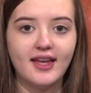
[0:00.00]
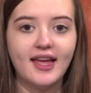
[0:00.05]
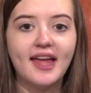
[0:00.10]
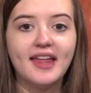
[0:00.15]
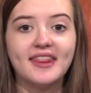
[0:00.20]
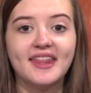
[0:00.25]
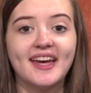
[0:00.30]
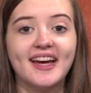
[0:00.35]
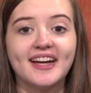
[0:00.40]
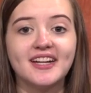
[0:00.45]

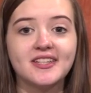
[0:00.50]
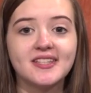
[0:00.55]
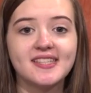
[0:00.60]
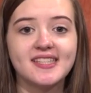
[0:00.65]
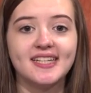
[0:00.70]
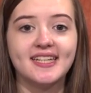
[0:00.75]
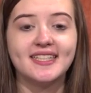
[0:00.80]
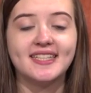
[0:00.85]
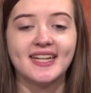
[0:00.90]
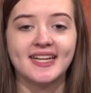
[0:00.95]
The
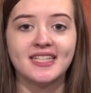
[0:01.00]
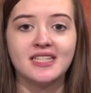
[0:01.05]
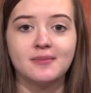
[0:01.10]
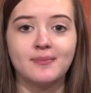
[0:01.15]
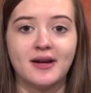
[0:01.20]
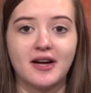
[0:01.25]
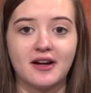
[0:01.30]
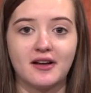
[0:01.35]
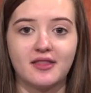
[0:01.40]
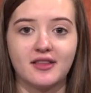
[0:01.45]
LC Dance
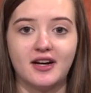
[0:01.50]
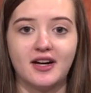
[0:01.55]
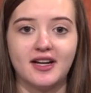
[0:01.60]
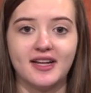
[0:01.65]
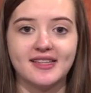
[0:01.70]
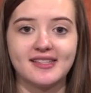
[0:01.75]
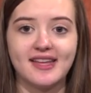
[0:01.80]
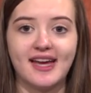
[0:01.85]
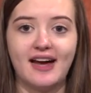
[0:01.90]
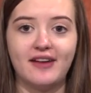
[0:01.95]
Marathon
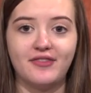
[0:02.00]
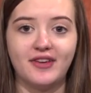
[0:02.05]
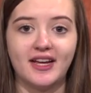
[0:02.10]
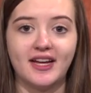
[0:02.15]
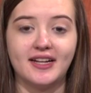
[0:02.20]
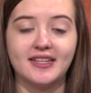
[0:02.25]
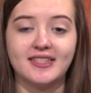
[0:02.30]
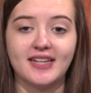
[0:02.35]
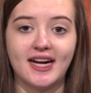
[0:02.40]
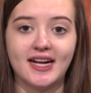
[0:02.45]
is having
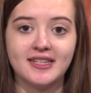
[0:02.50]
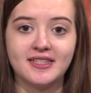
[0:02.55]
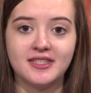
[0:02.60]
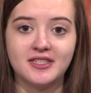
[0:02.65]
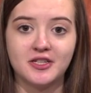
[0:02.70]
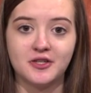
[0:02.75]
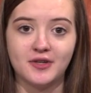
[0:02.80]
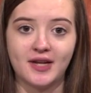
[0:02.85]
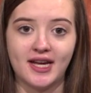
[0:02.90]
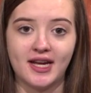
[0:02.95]
a dine to
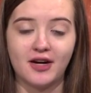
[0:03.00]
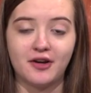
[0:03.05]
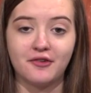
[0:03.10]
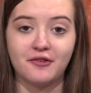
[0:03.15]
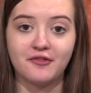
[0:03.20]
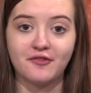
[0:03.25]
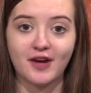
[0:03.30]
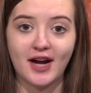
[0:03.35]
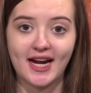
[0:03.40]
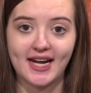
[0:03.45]
donate on
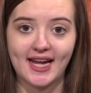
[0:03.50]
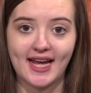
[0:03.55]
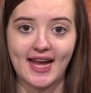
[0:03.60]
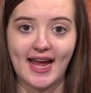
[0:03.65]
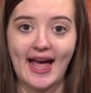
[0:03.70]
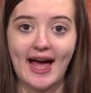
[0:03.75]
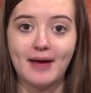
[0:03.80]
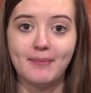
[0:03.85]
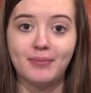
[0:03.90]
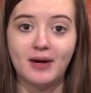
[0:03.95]
Friday
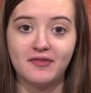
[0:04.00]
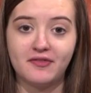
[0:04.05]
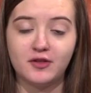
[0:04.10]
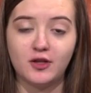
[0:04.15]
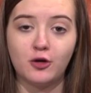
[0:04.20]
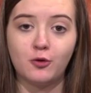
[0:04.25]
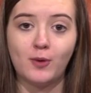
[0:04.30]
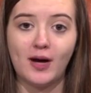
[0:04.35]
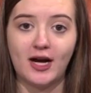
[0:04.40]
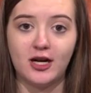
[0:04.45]
at
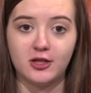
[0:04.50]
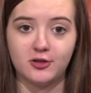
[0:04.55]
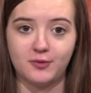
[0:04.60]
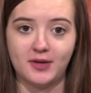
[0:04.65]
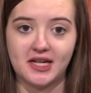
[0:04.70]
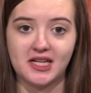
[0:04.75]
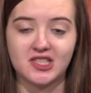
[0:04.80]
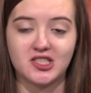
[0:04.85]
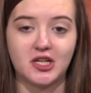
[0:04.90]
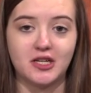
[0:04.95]
Buffalo Wild
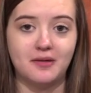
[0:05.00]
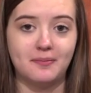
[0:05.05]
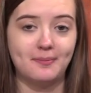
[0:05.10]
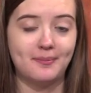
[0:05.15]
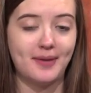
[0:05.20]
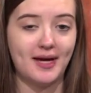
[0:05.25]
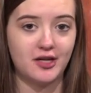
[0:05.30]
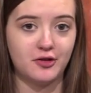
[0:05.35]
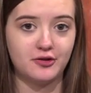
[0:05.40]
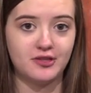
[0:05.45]
Wings on
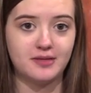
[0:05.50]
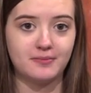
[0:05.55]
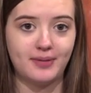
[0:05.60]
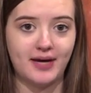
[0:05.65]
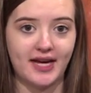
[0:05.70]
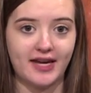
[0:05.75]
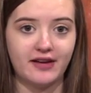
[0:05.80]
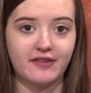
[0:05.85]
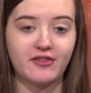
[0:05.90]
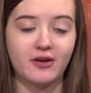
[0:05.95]
Pendleton
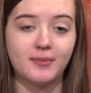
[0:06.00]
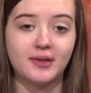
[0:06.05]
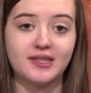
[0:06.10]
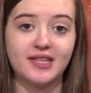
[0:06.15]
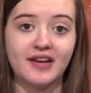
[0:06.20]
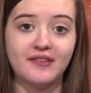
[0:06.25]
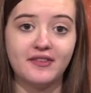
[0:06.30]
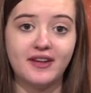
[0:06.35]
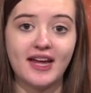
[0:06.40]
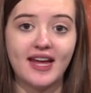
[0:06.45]
Pike from
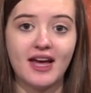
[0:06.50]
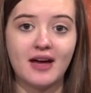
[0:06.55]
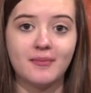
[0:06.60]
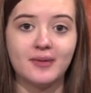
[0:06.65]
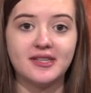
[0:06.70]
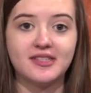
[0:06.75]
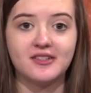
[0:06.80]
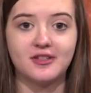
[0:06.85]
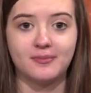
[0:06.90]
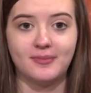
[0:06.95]
11 a.m.
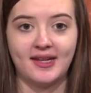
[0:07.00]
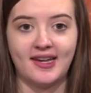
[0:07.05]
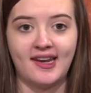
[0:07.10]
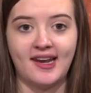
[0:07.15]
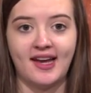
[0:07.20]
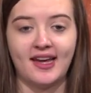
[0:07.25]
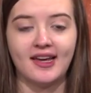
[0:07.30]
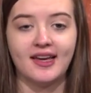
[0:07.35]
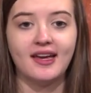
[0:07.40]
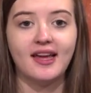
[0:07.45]
until midnight.